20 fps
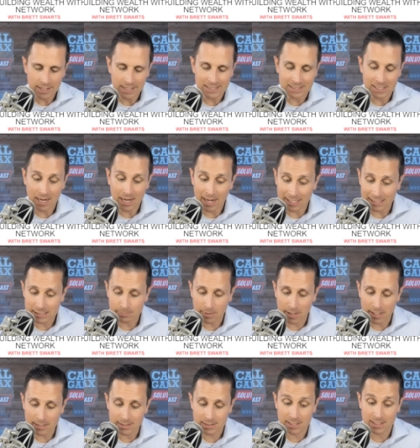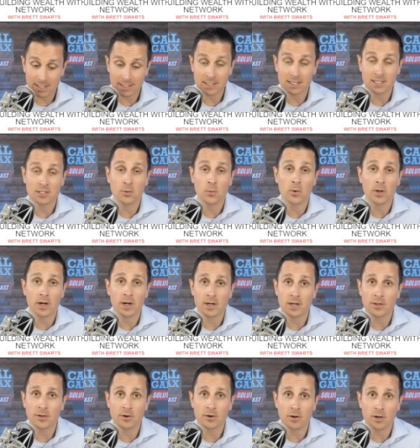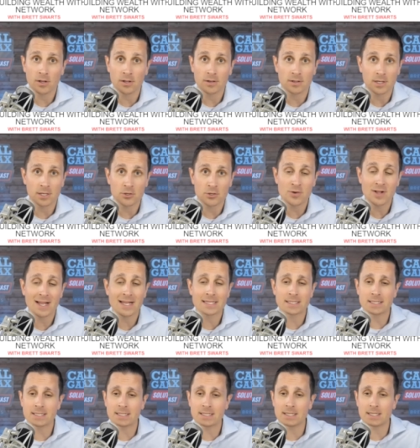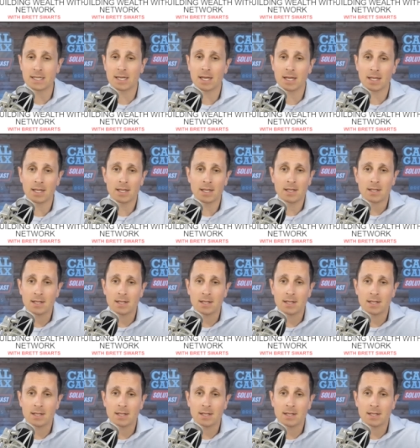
It's hotspots connected to one another and you guys need the